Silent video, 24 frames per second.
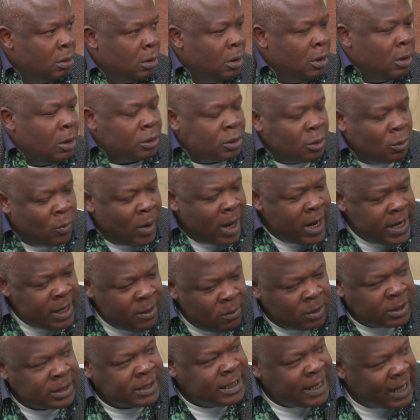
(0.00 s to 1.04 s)
So when he
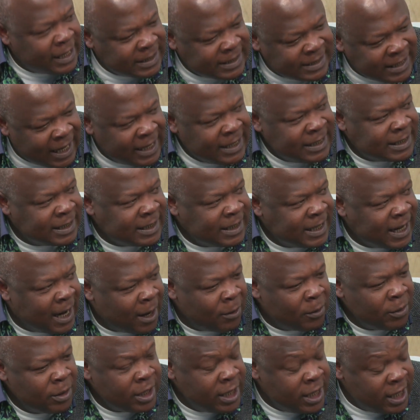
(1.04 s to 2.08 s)
was grandstanding now,
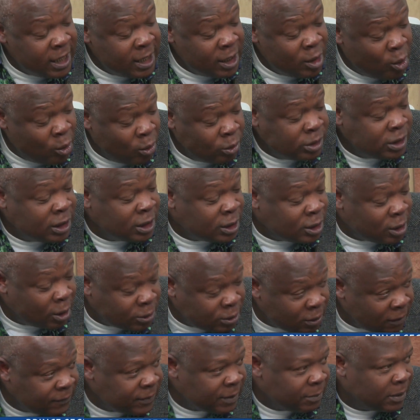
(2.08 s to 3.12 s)
he knows the source
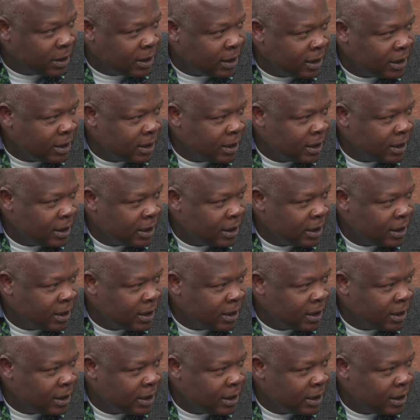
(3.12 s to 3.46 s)
of the money.